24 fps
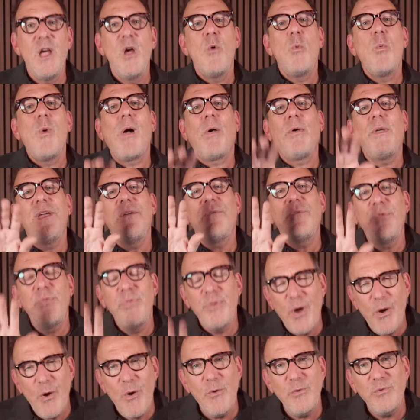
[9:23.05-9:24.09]
Well, if
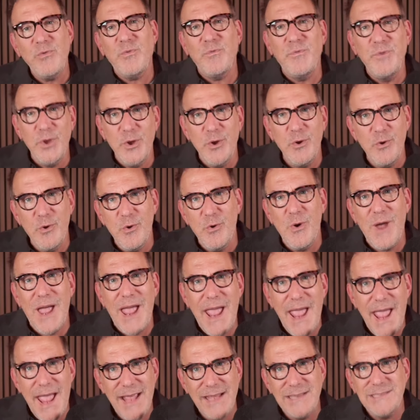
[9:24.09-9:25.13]
those few
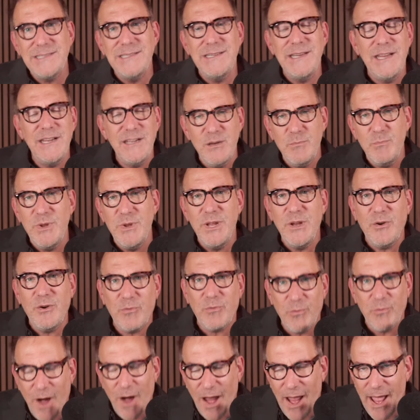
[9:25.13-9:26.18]
eggs need to be
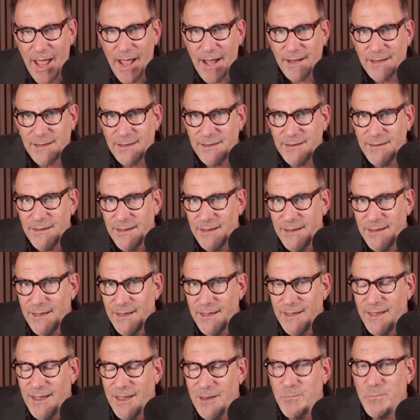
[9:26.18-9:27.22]
cracked
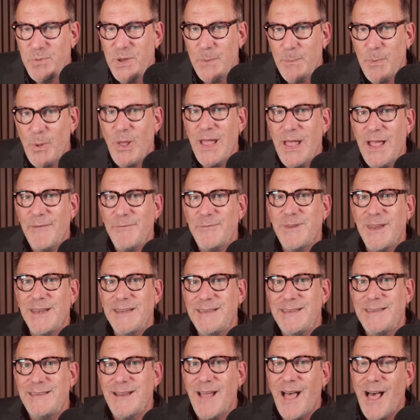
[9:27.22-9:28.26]
and people have to
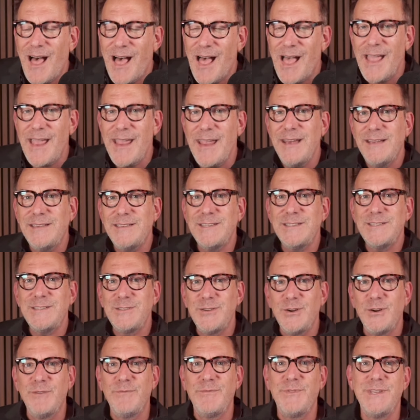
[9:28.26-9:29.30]
die to
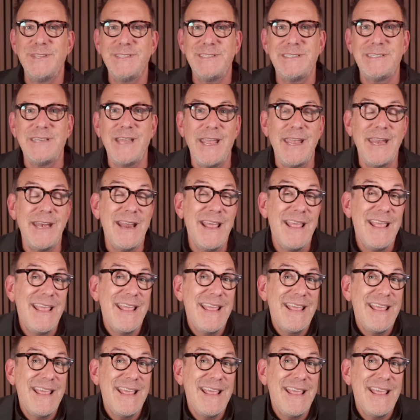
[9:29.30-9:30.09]
serve the state,